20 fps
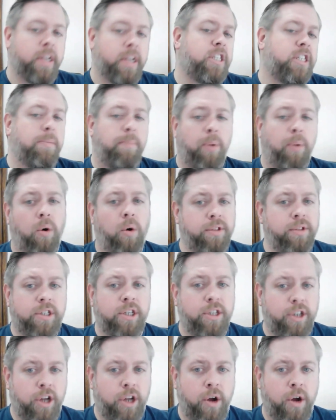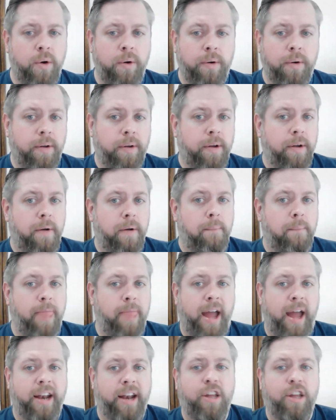it's important to know.
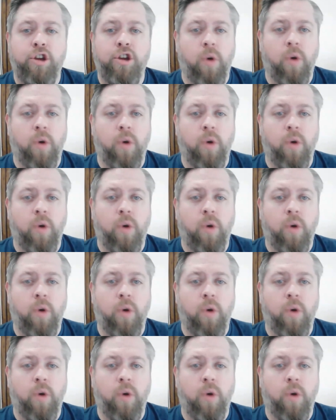And if